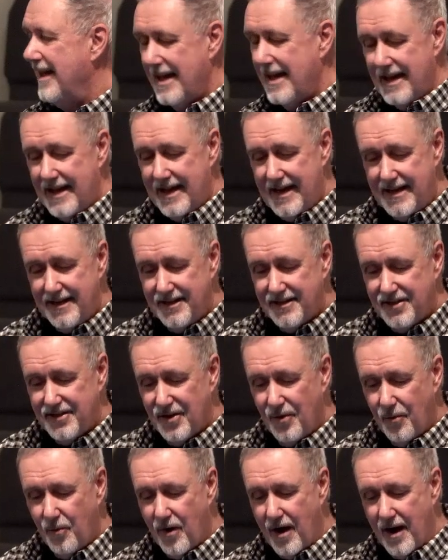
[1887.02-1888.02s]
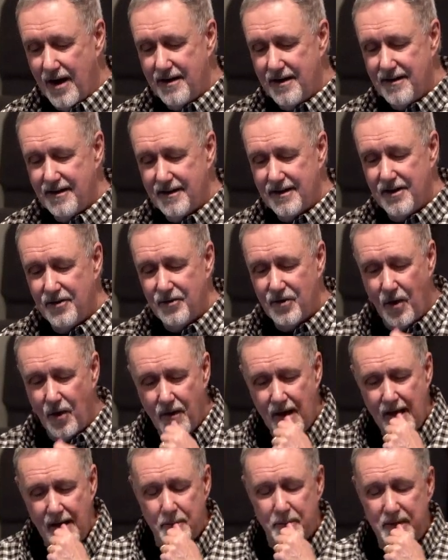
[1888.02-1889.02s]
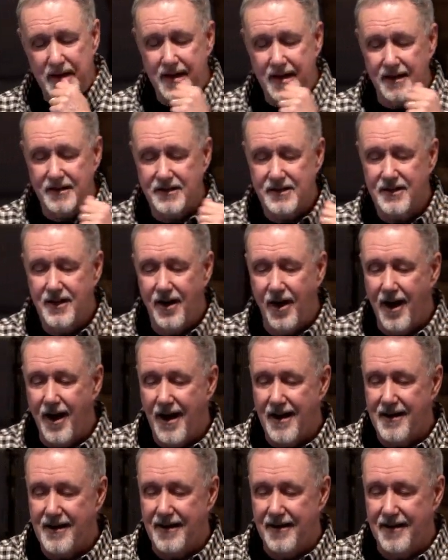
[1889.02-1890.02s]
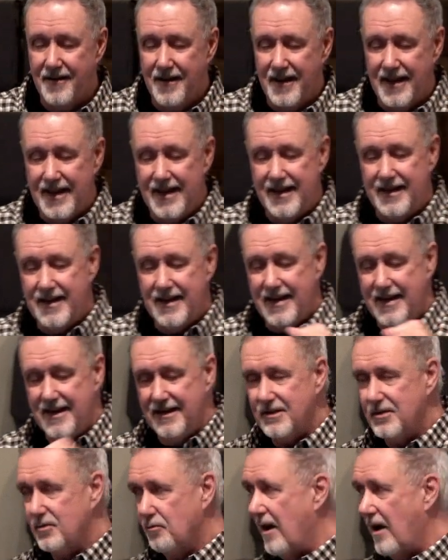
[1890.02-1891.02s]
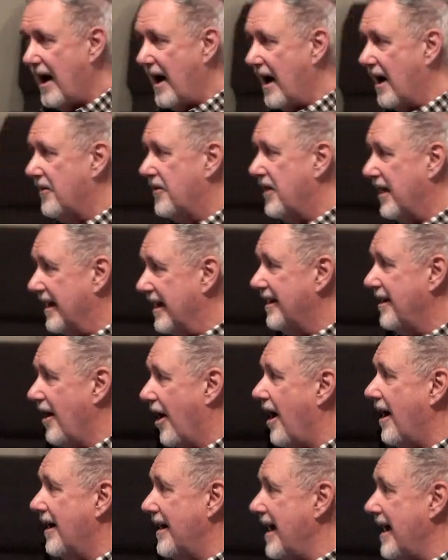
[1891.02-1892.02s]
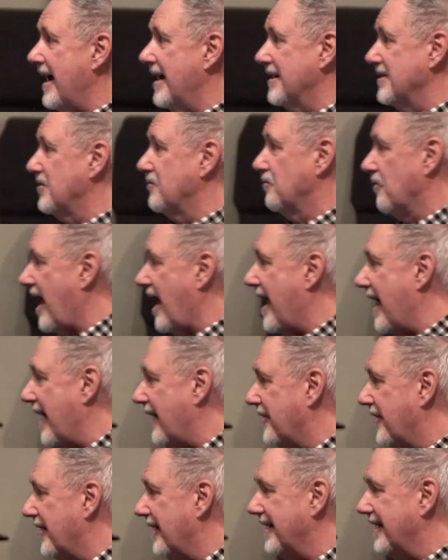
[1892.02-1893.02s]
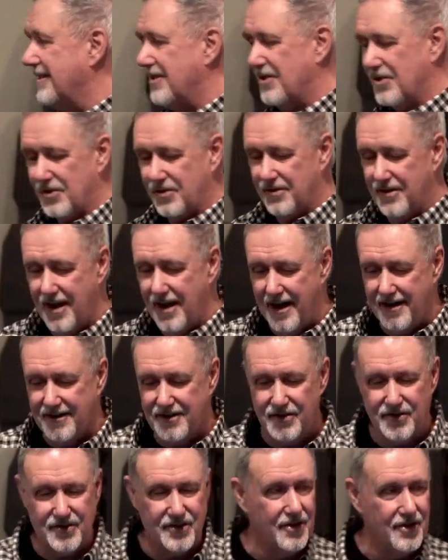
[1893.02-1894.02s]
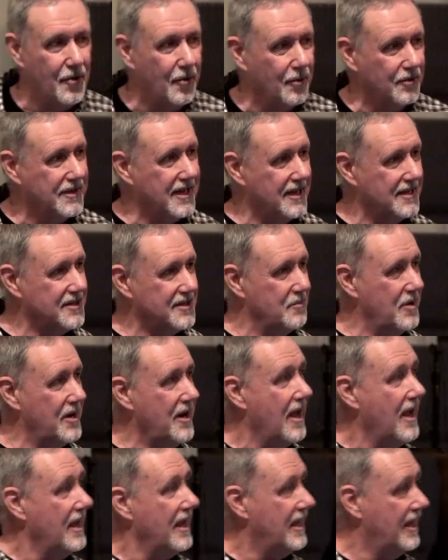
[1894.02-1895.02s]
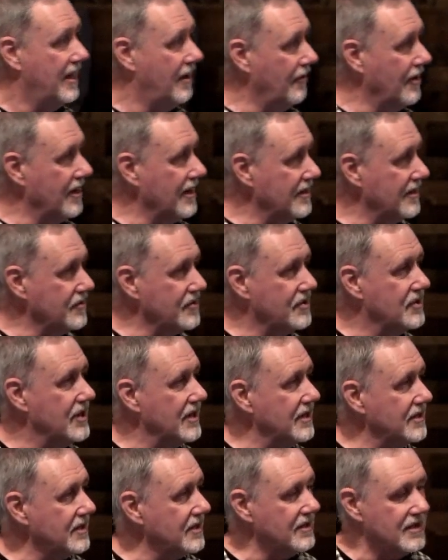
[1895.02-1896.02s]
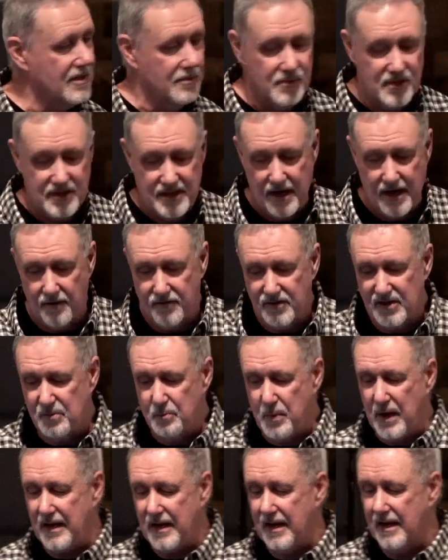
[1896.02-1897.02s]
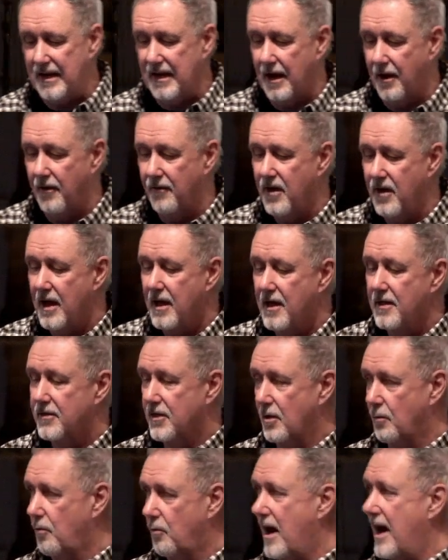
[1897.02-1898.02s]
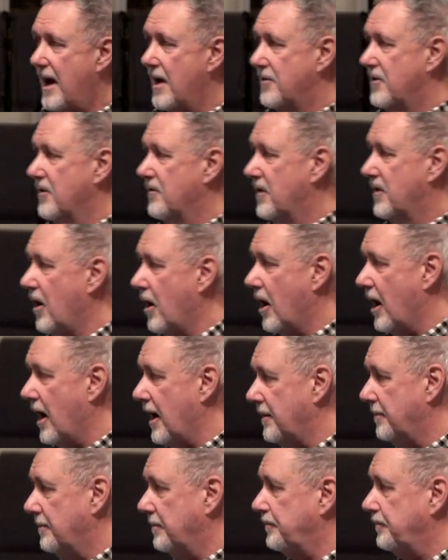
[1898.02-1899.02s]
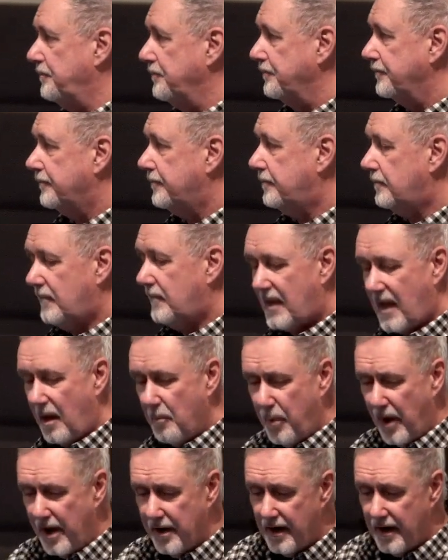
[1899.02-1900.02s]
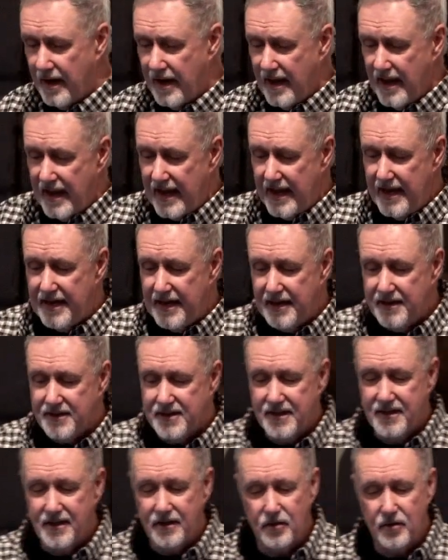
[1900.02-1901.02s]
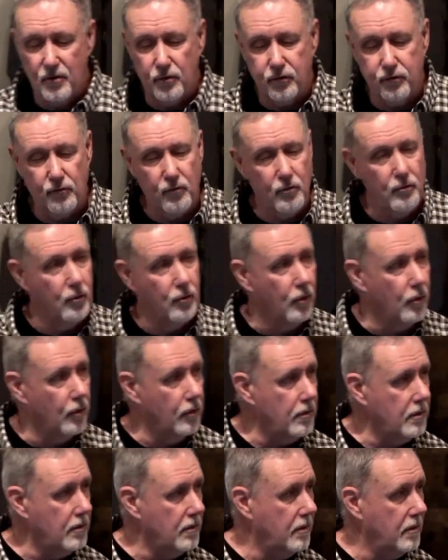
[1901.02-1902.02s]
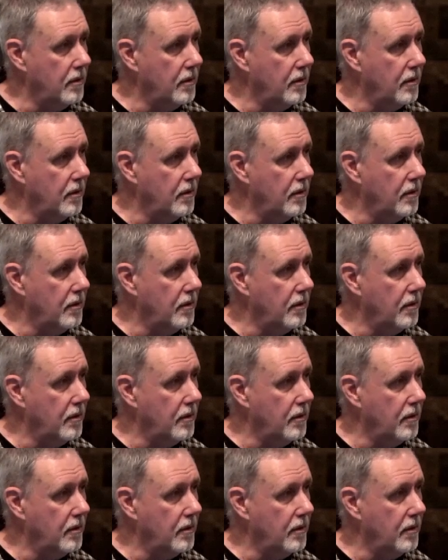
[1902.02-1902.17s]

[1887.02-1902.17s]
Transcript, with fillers: He's the one you don't, because God in his wrath, and God has wrath. It's not just the Old Testament. Here it is, Jesus himself speaking of the wrath of God. But it isn't cruel,